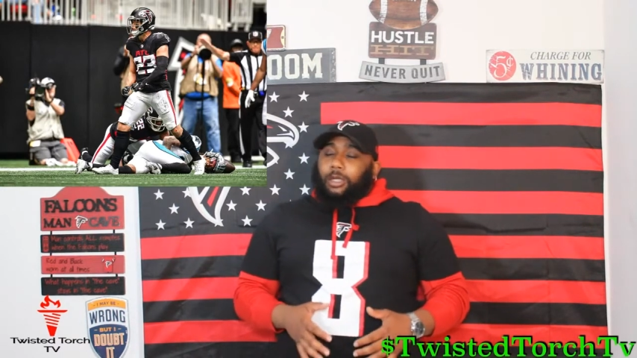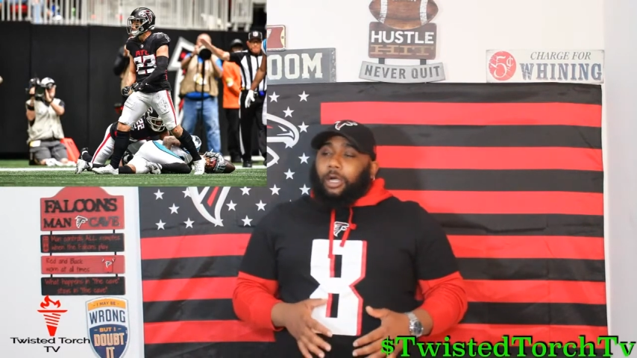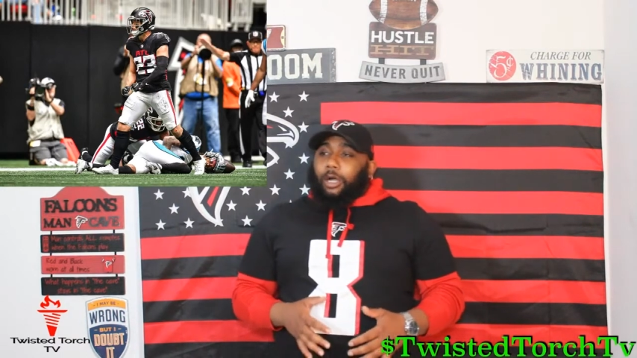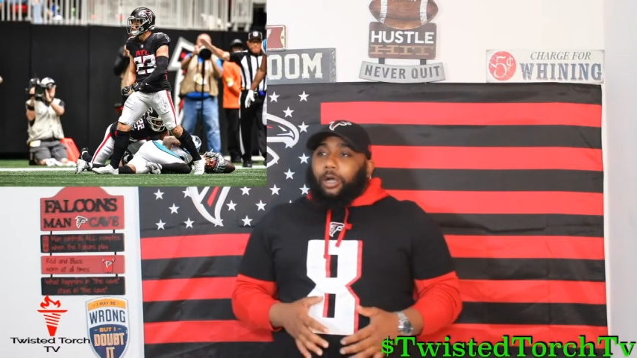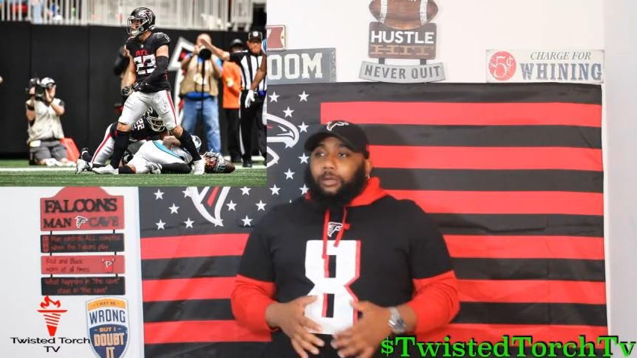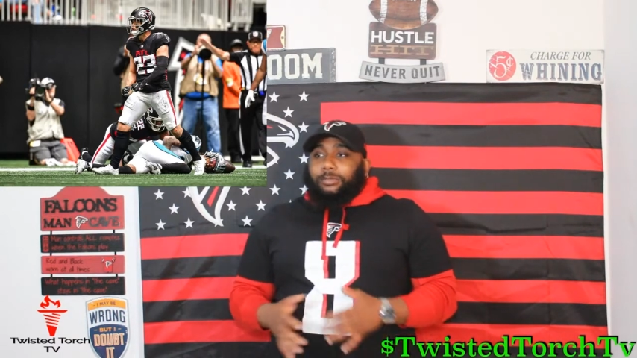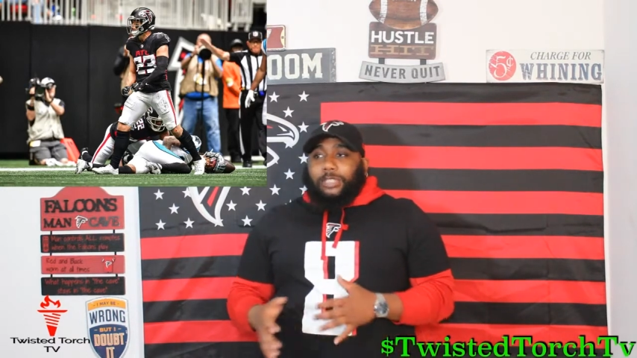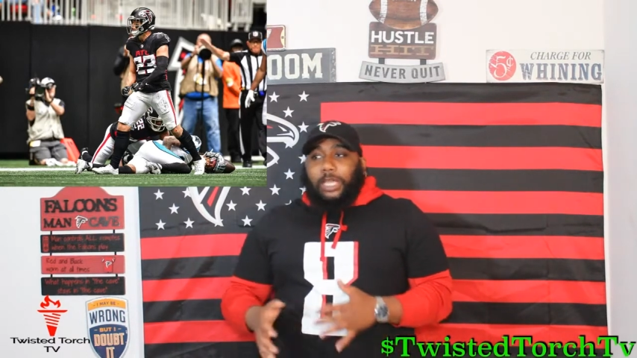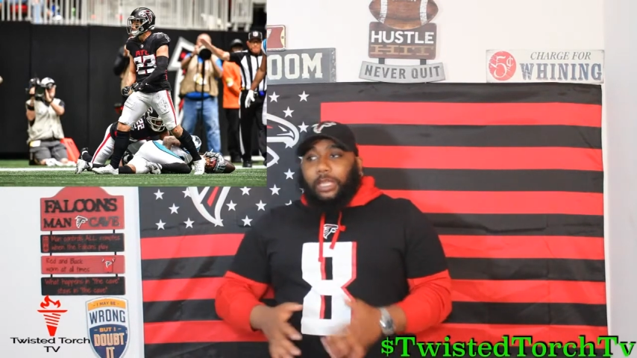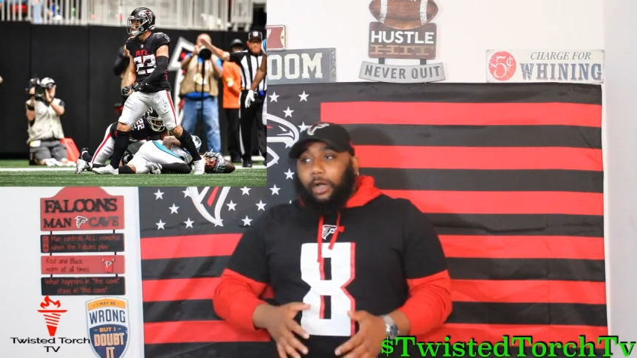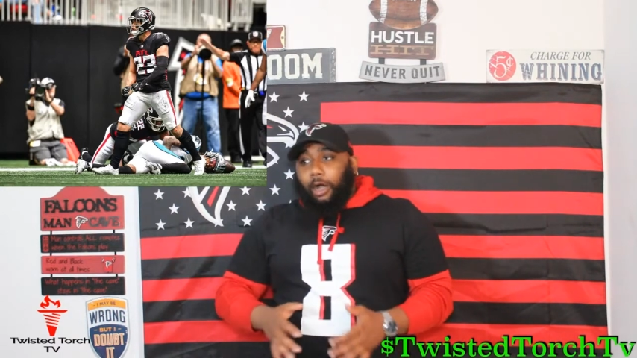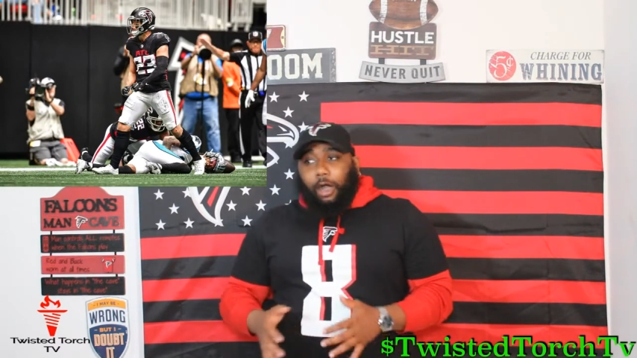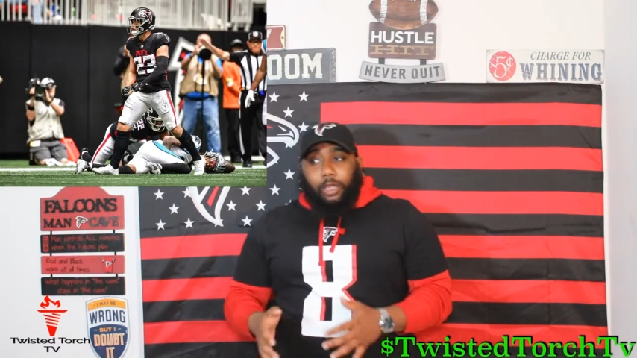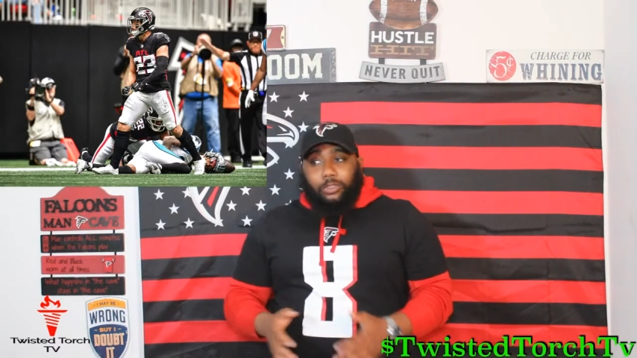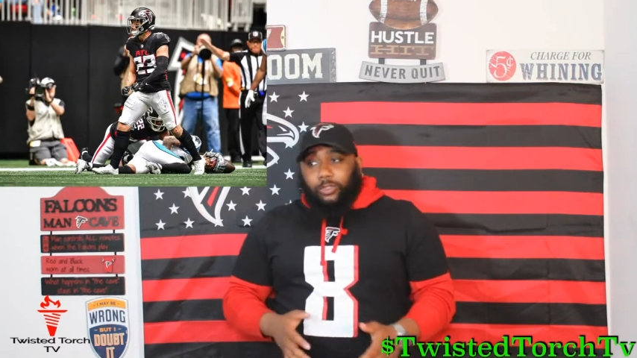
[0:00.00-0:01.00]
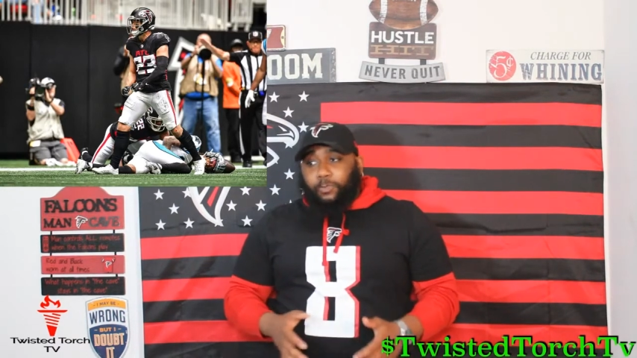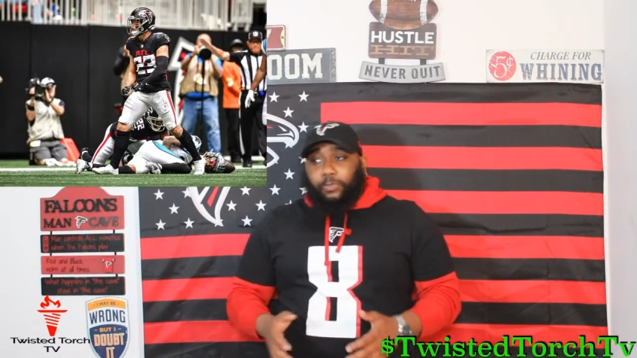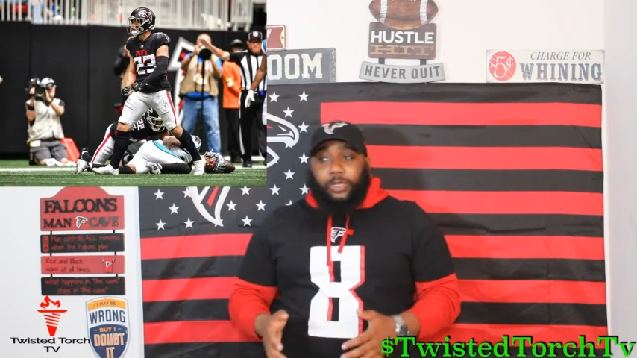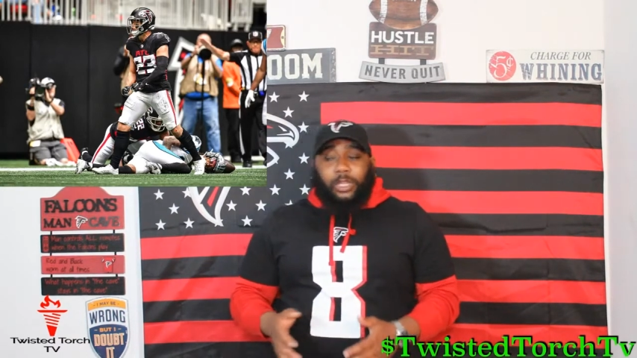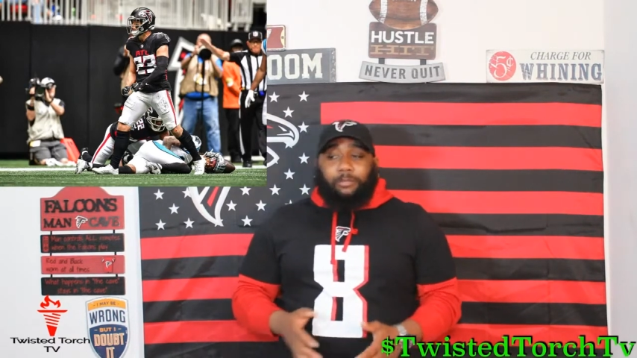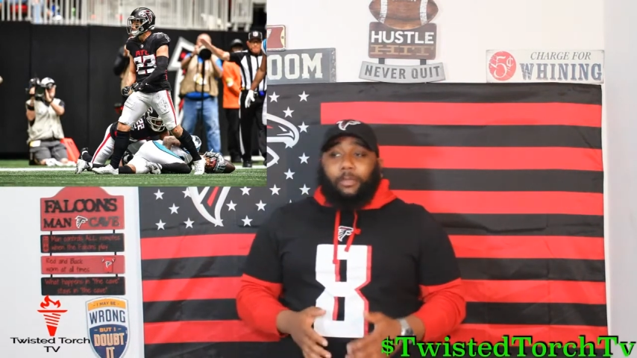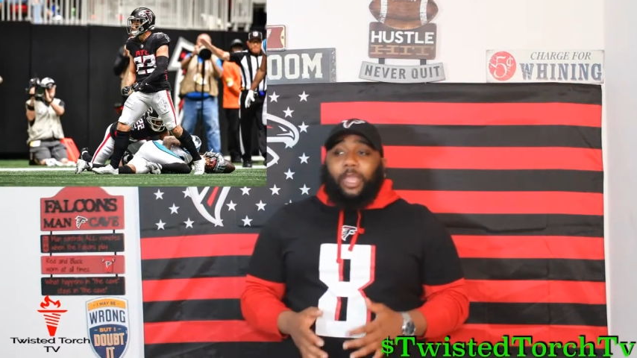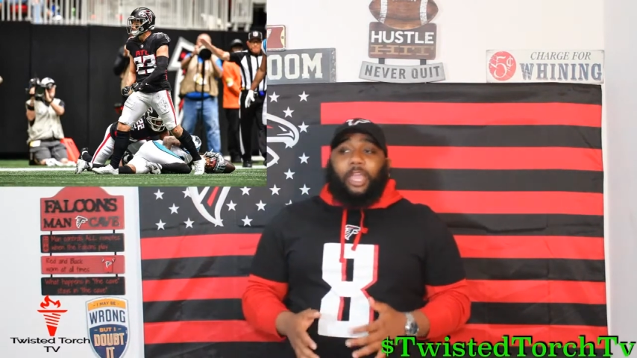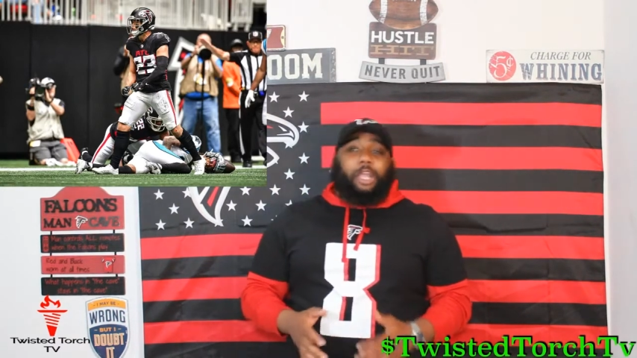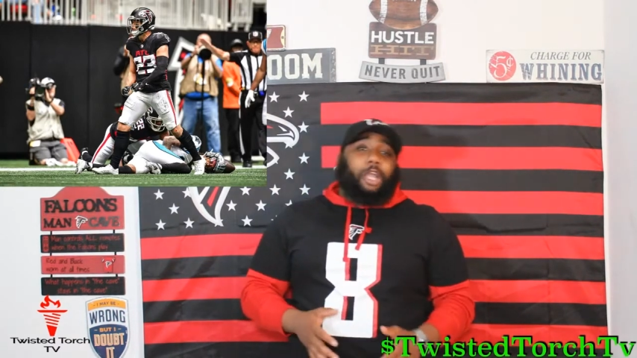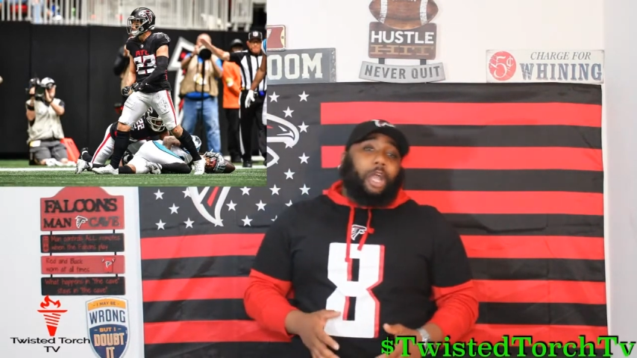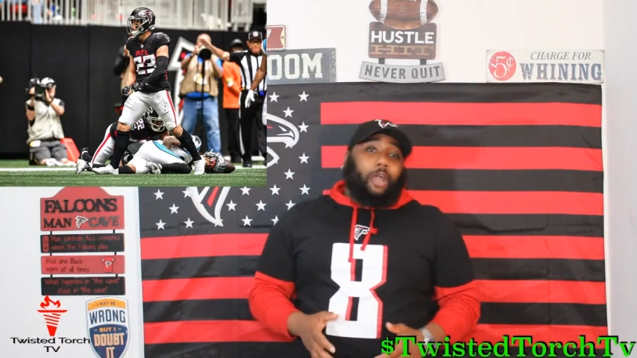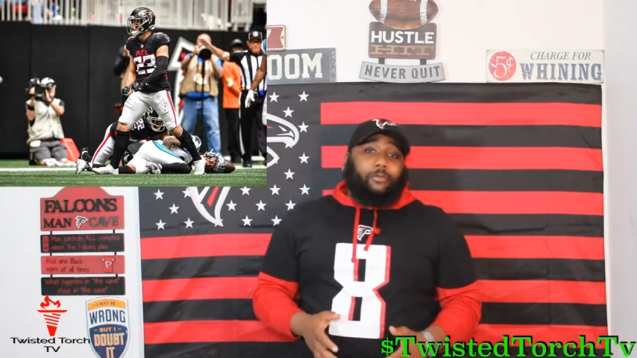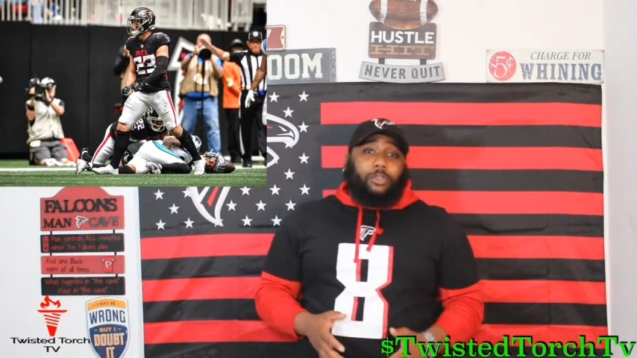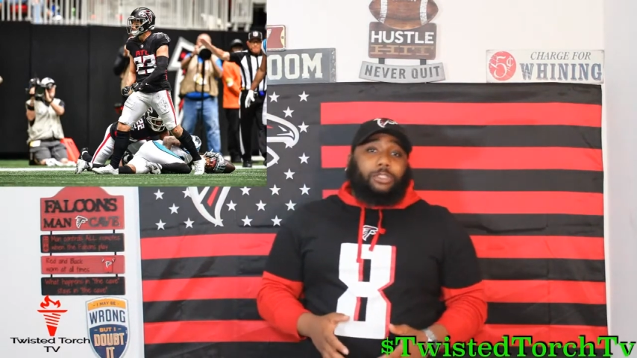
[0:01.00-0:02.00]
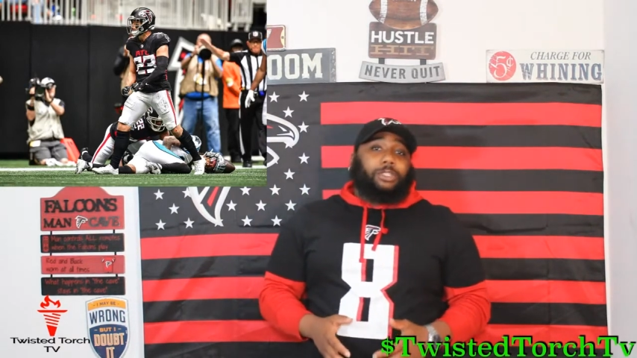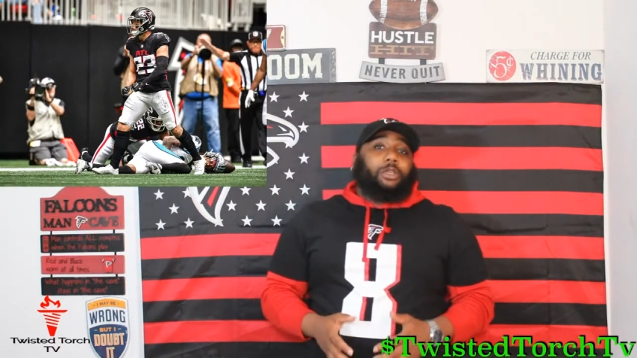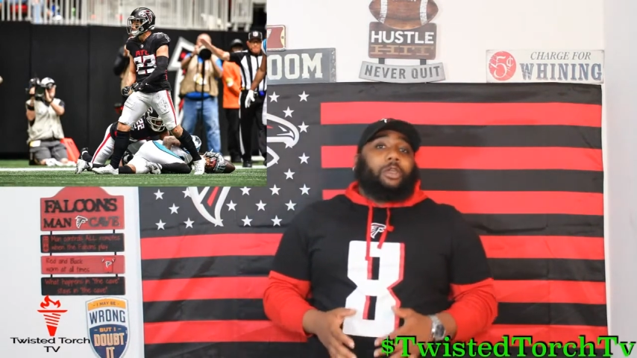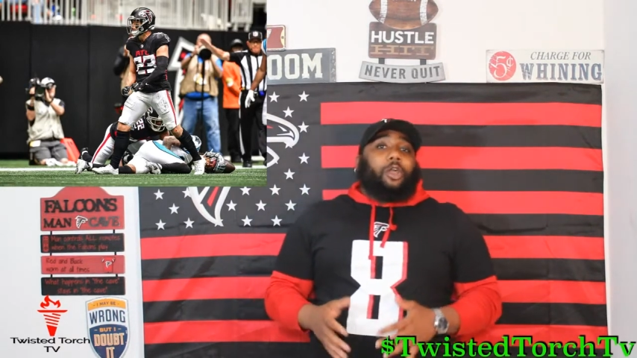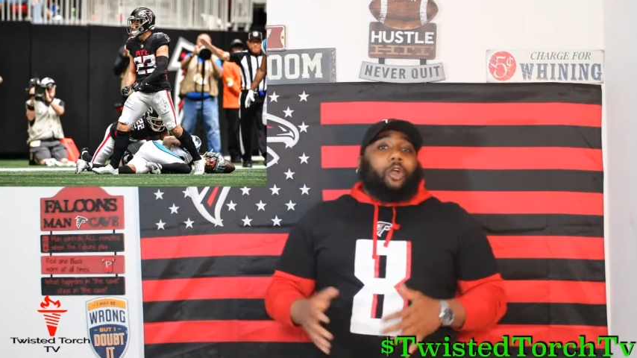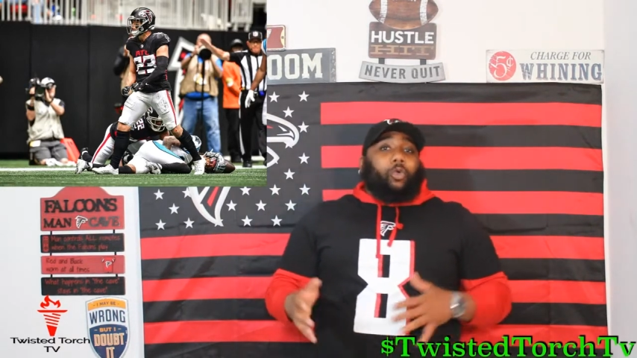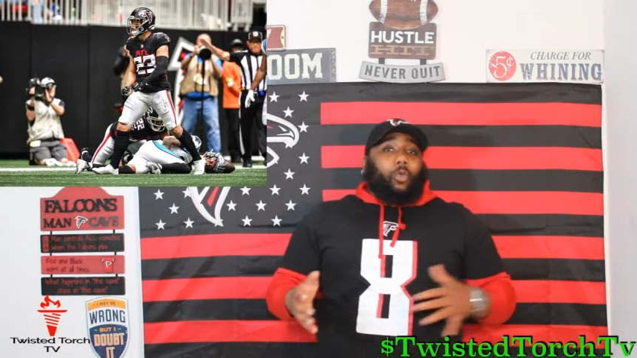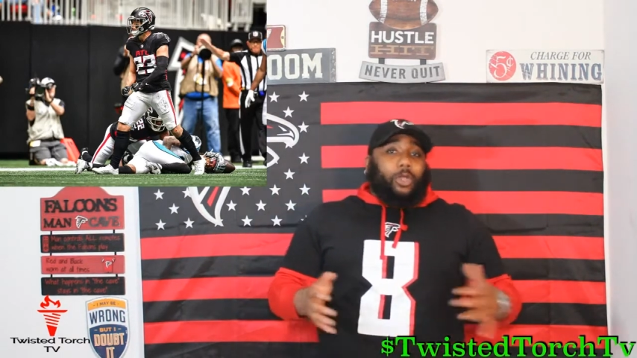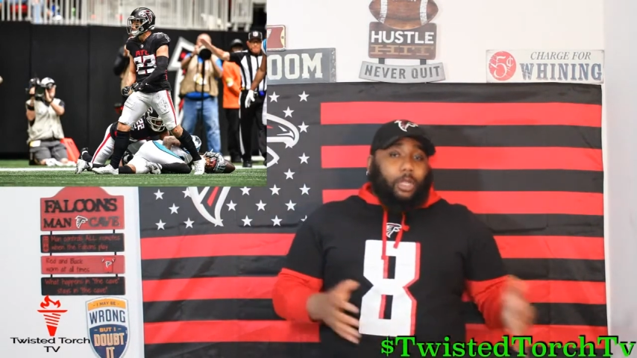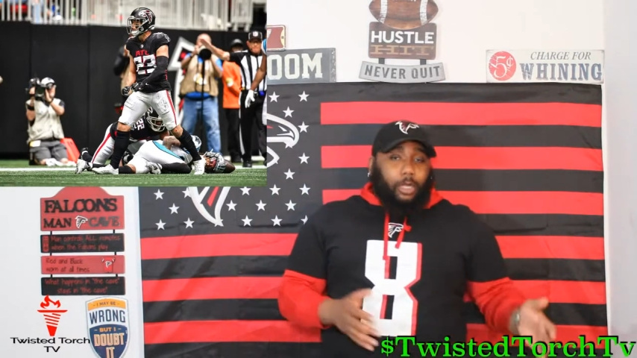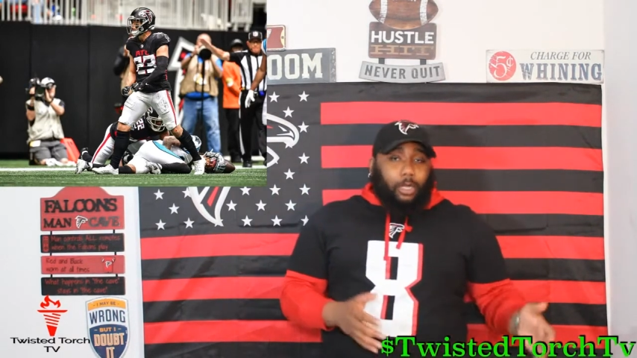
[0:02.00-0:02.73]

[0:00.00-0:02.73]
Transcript: Um, Jaylinn Hawkins was put in man coverage with